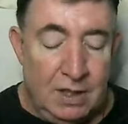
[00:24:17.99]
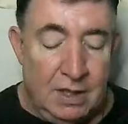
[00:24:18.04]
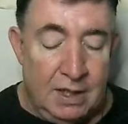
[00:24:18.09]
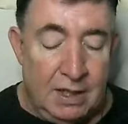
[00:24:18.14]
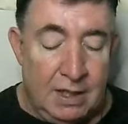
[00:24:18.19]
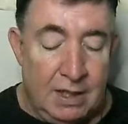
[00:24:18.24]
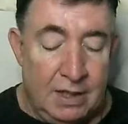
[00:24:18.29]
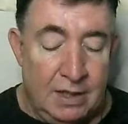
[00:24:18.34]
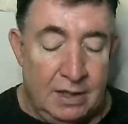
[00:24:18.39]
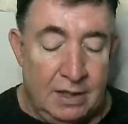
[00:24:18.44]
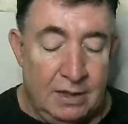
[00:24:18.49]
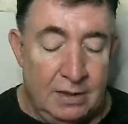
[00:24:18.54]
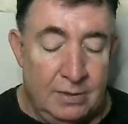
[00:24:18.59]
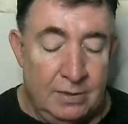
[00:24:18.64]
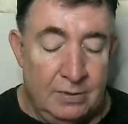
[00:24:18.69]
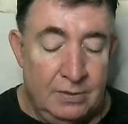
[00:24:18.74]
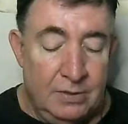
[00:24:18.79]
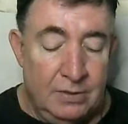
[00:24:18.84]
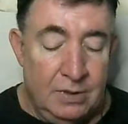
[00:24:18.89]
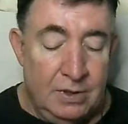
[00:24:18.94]
Uh,
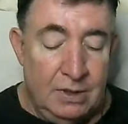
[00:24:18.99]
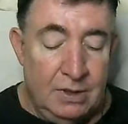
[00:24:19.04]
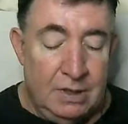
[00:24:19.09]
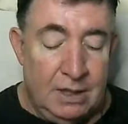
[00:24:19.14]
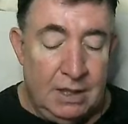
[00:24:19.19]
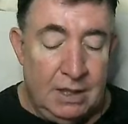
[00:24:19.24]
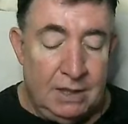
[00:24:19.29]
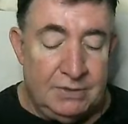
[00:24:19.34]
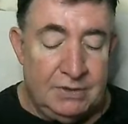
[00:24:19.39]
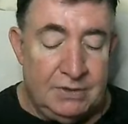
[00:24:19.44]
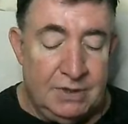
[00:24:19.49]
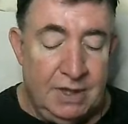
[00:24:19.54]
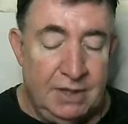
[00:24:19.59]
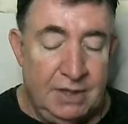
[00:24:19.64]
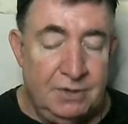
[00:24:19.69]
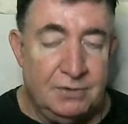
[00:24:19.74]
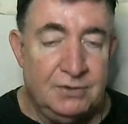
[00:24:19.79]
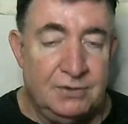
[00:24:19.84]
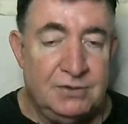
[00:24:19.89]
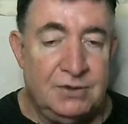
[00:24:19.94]

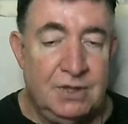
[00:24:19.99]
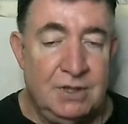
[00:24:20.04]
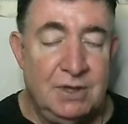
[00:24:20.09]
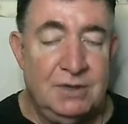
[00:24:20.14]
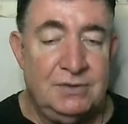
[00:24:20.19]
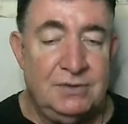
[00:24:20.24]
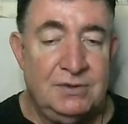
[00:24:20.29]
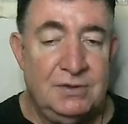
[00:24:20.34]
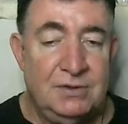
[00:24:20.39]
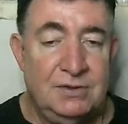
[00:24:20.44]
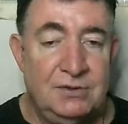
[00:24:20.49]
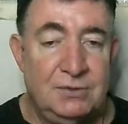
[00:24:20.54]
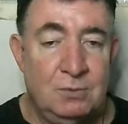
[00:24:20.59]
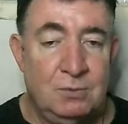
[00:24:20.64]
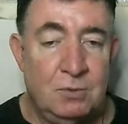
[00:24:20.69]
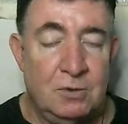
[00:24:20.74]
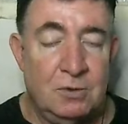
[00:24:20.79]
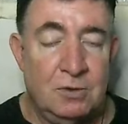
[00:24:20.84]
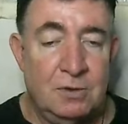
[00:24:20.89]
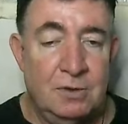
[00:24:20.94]
senior citizens
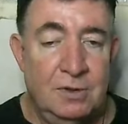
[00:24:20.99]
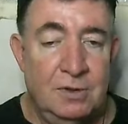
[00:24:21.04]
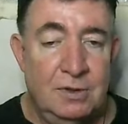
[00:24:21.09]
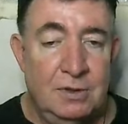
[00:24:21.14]
were